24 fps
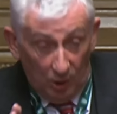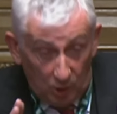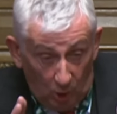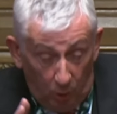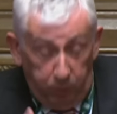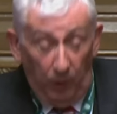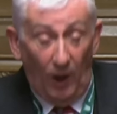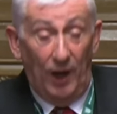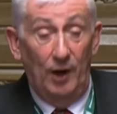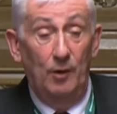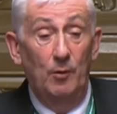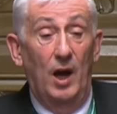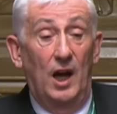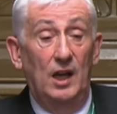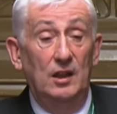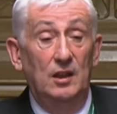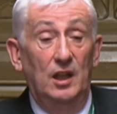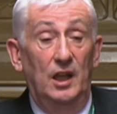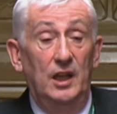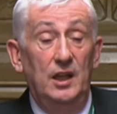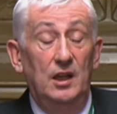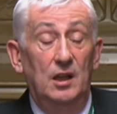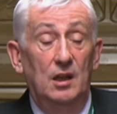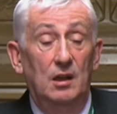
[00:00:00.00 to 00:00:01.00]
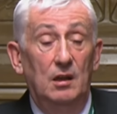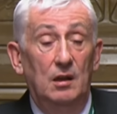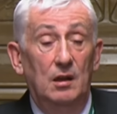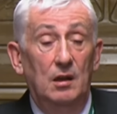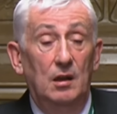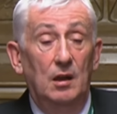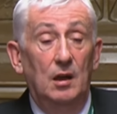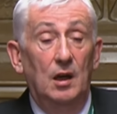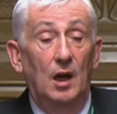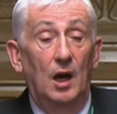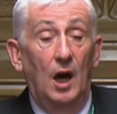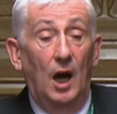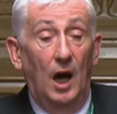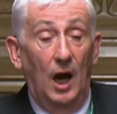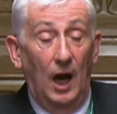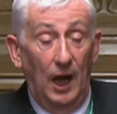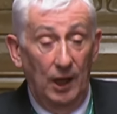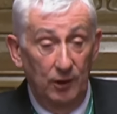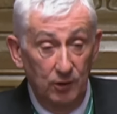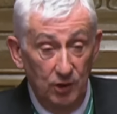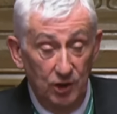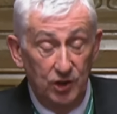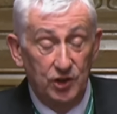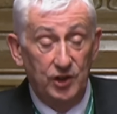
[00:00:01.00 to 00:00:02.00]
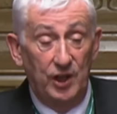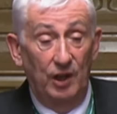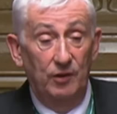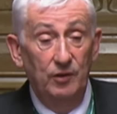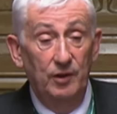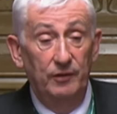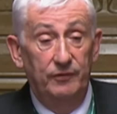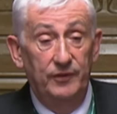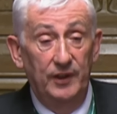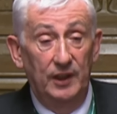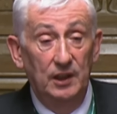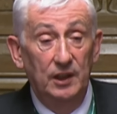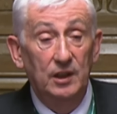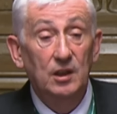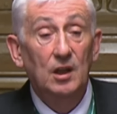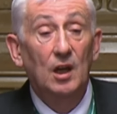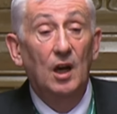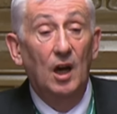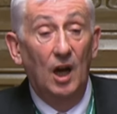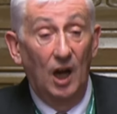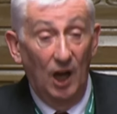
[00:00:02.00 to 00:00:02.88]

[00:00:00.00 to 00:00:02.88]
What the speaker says: and quite rightly, I understand the feeling.